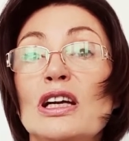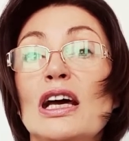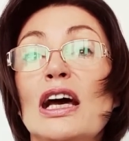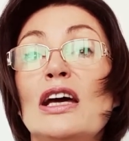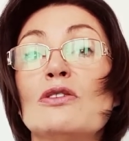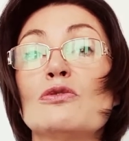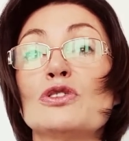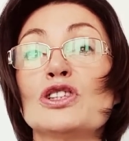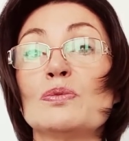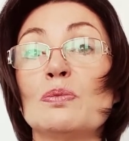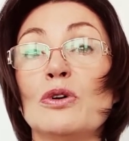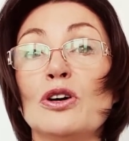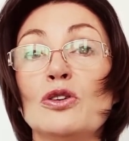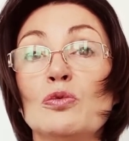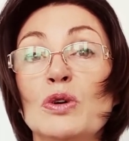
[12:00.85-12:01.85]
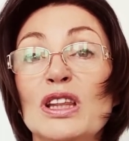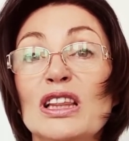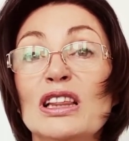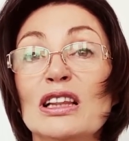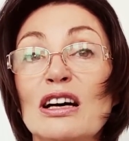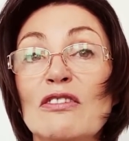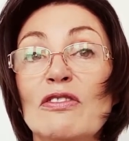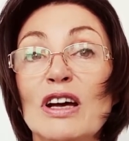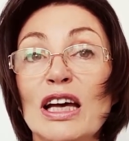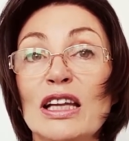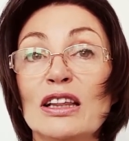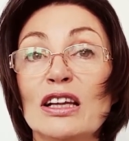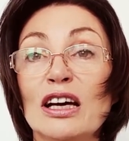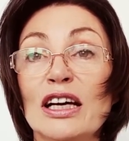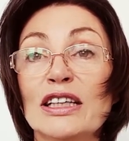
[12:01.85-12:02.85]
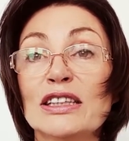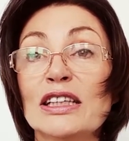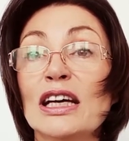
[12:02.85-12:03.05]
and respond with love and light.